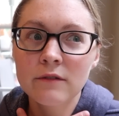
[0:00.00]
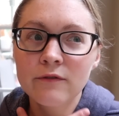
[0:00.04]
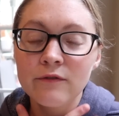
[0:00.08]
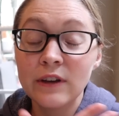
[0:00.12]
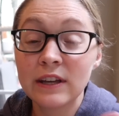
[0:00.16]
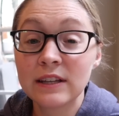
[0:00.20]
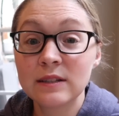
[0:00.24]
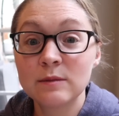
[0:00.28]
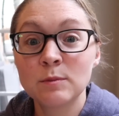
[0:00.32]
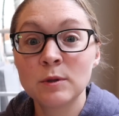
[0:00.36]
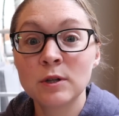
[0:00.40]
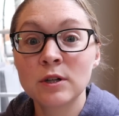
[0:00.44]

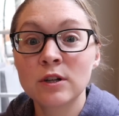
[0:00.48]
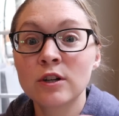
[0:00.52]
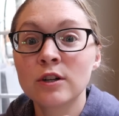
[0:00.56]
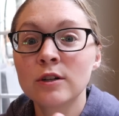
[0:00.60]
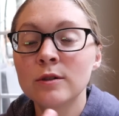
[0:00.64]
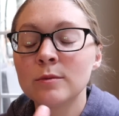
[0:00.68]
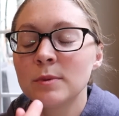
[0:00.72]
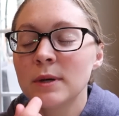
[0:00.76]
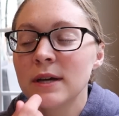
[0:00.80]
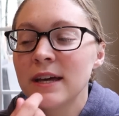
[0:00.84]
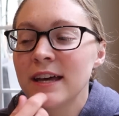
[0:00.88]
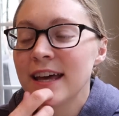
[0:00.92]
Facebook
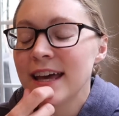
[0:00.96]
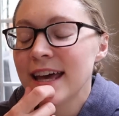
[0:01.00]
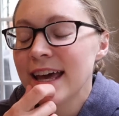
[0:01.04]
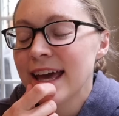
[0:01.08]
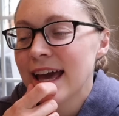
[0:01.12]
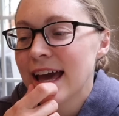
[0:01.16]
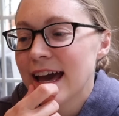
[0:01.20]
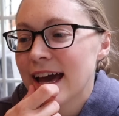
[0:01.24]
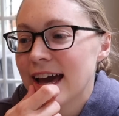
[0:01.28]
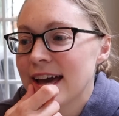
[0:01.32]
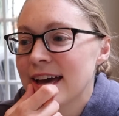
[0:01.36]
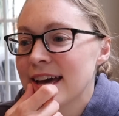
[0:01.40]
group,
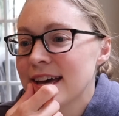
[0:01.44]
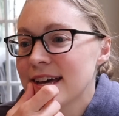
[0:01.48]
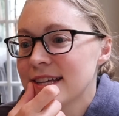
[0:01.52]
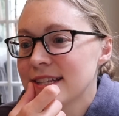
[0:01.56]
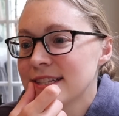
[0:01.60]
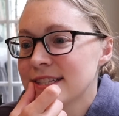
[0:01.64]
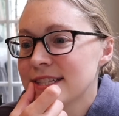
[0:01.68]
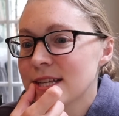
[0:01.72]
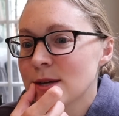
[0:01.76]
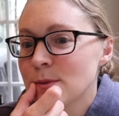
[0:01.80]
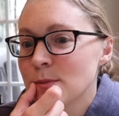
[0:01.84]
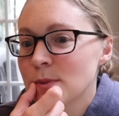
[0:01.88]

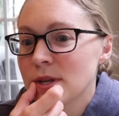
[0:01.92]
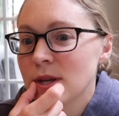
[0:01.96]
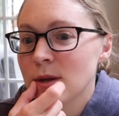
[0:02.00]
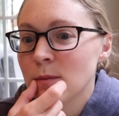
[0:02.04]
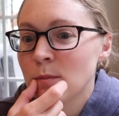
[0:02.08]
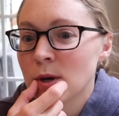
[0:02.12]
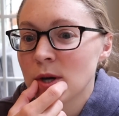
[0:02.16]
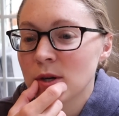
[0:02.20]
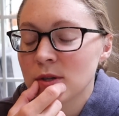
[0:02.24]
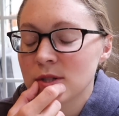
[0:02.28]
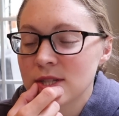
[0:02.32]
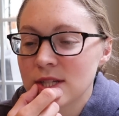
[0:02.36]
and somebody
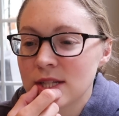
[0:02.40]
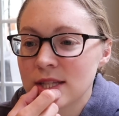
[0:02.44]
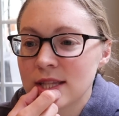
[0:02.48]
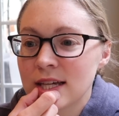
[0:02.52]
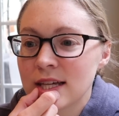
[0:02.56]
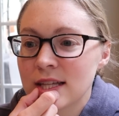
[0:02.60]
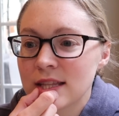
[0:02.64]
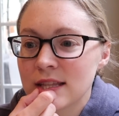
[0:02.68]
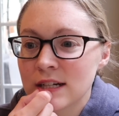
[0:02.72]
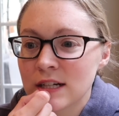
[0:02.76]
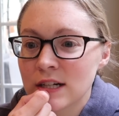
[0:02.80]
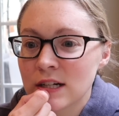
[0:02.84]
posted
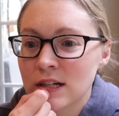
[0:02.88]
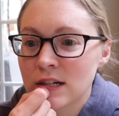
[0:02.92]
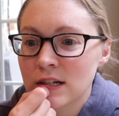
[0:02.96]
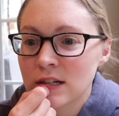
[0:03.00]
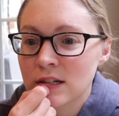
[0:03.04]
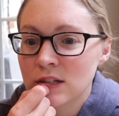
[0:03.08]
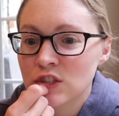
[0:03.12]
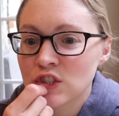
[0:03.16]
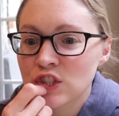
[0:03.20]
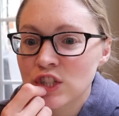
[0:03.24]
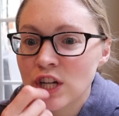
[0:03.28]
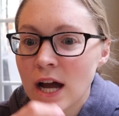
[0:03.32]
that
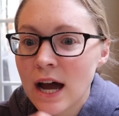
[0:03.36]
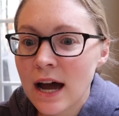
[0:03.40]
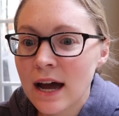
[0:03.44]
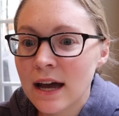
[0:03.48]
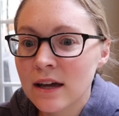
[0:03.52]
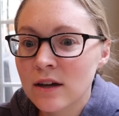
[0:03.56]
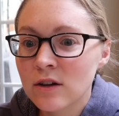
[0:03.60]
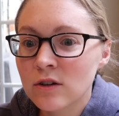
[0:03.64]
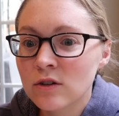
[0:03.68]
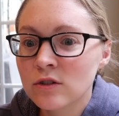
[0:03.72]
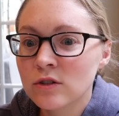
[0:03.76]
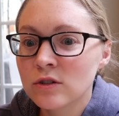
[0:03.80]
their
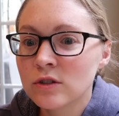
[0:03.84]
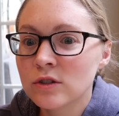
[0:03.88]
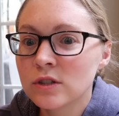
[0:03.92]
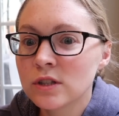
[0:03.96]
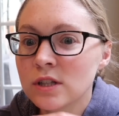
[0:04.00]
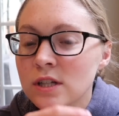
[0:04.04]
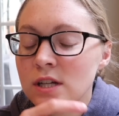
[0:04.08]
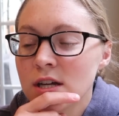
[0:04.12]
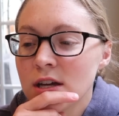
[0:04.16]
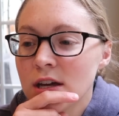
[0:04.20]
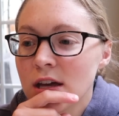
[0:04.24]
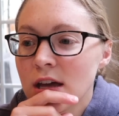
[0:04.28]

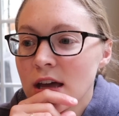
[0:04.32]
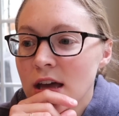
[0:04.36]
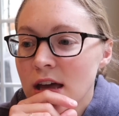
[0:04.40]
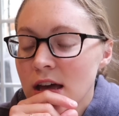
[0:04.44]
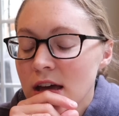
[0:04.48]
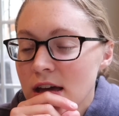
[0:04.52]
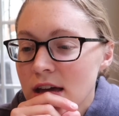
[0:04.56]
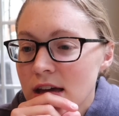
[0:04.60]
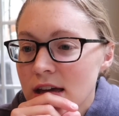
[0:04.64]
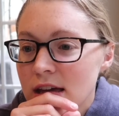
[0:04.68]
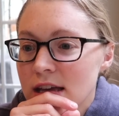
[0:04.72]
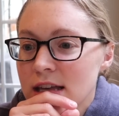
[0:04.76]
child
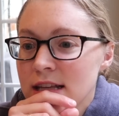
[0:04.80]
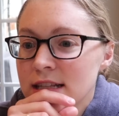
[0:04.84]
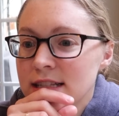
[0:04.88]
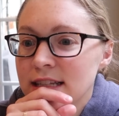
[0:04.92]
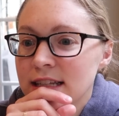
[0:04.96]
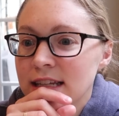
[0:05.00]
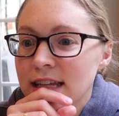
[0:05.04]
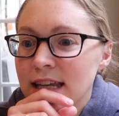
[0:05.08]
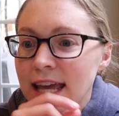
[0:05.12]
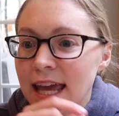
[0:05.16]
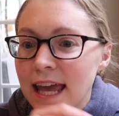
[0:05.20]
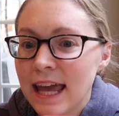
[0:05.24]
is
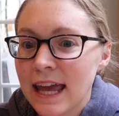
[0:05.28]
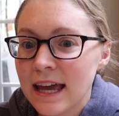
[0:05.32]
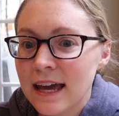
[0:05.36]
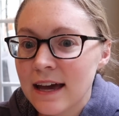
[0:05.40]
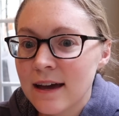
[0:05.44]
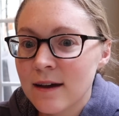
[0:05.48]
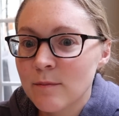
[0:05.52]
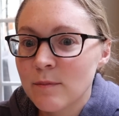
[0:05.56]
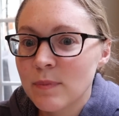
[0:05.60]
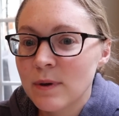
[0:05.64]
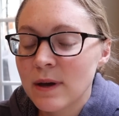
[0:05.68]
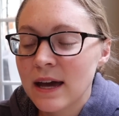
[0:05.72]
in
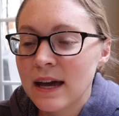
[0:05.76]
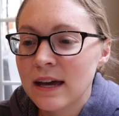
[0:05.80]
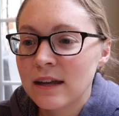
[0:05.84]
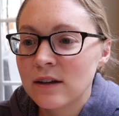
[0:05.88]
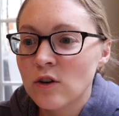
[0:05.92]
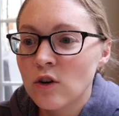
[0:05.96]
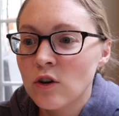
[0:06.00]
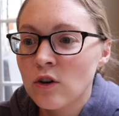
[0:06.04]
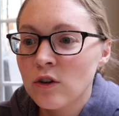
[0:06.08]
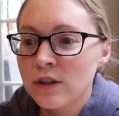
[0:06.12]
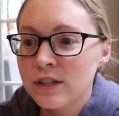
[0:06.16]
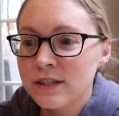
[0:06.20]
camp,
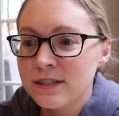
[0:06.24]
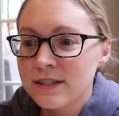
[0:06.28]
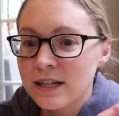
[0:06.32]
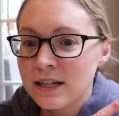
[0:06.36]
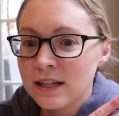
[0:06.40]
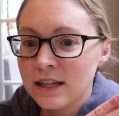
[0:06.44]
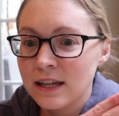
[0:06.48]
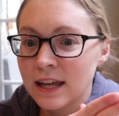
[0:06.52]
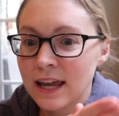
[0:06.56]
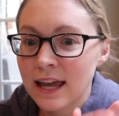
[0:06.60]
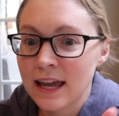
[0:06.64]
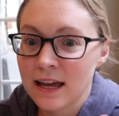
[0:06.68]
and all of a
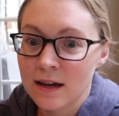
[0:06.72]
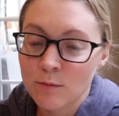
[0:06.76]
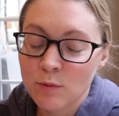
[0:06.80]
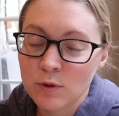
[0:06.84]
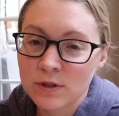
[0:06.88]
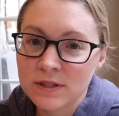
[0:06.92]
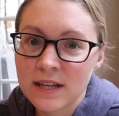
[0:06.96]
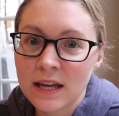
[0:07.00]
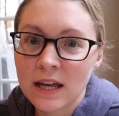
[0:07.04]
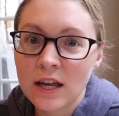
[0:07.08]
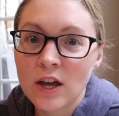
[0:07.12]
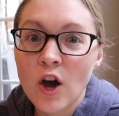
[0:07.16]
sudden, camp
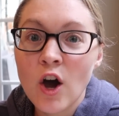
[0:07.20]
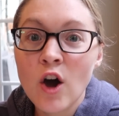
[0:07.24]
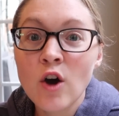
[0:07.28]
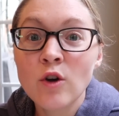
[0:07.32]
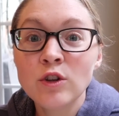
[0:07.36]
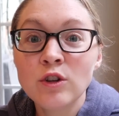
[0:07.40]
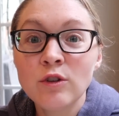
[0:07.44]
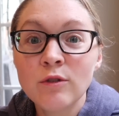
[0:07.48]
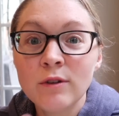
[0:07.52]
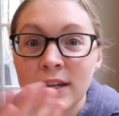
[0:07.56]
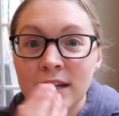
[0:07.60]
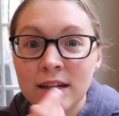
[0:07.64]
was like, Oh,
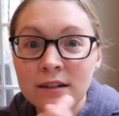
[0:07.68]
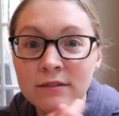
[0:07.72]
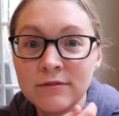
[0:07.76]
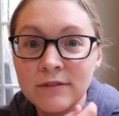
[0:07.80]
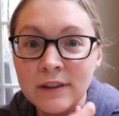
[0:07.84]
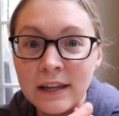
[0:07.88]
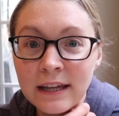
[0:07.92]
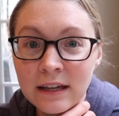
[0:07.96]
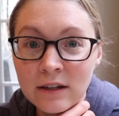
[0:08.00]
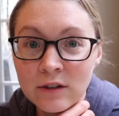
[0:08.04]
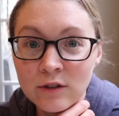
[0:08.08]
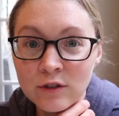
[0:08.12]
you need a
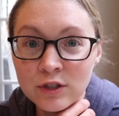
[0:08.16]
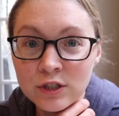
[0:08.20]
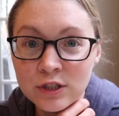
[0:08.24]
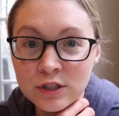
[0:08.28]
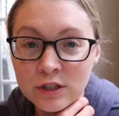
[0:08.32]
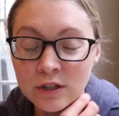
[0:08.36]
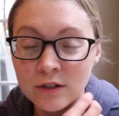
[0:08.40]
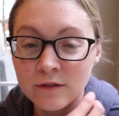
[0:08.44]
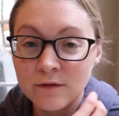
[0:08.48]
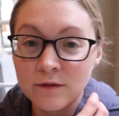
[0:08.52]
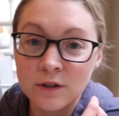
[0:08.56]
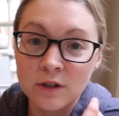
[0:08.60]
flannel
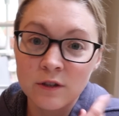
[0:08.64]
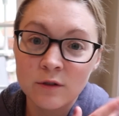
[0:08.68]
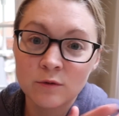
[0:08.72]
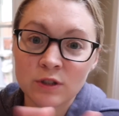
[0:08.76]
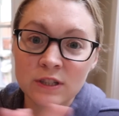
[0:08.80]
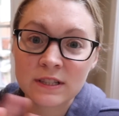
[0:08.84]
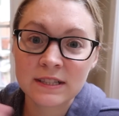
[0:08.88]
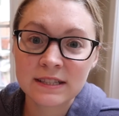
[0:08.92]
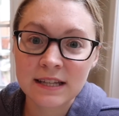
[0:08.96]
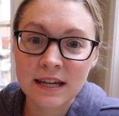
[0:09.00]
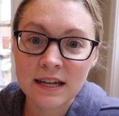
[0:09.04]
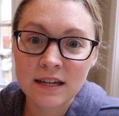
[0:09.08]
shirt for the
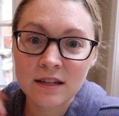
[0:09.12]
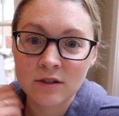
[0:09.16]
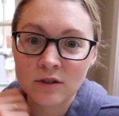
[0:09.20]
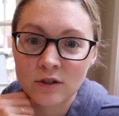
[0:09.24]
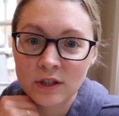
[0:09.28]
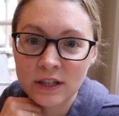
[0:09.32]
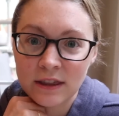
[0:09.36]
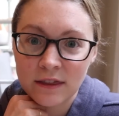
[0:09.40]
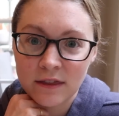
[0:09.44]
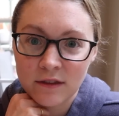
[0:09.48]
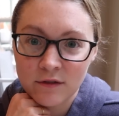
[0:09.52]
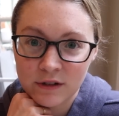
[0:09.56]
recital
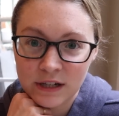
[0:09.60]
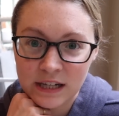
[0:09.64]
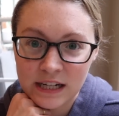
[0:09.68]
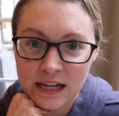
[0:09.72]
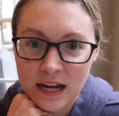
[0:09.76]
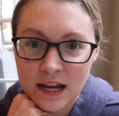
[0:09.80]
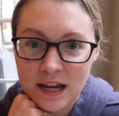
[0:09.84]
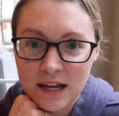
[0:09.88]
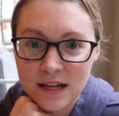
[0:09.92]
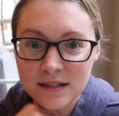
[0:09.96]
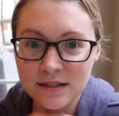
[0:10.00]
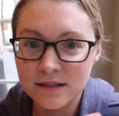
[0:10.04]
in three
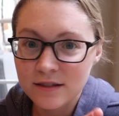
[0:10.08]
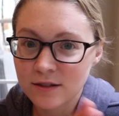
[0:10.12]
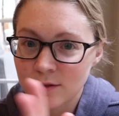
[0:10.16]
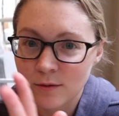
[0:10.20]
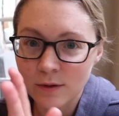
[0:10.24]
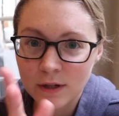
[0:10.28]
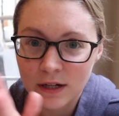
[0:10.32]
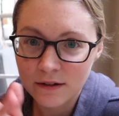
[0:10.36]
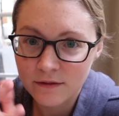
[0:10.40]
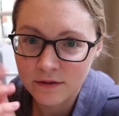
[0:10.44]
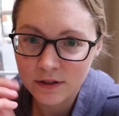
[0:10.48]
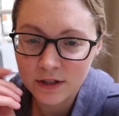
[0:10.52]
days, or
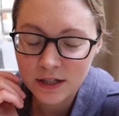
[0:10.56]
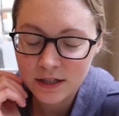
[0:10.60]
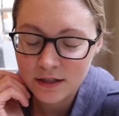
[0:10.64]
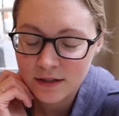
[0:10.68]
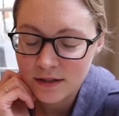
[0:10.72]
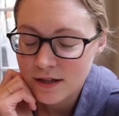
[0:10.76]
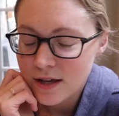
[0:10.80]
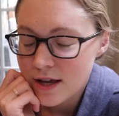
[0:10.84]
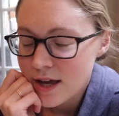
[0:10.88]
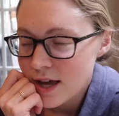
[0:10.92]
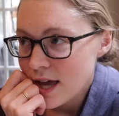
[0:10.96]
whatever it is.